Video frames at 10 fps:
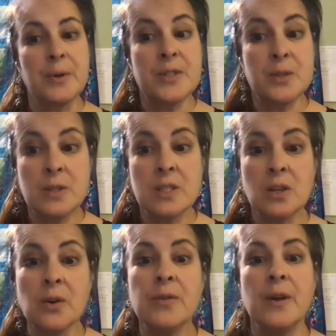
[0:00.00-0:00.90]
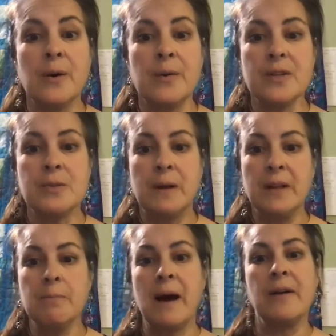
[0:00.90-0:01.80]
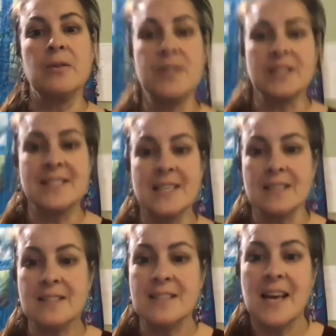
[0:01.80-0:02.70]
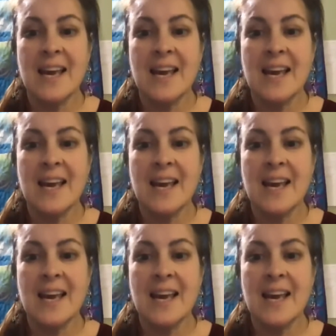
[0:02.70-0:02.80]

Students learn, though, that spelling patterns exist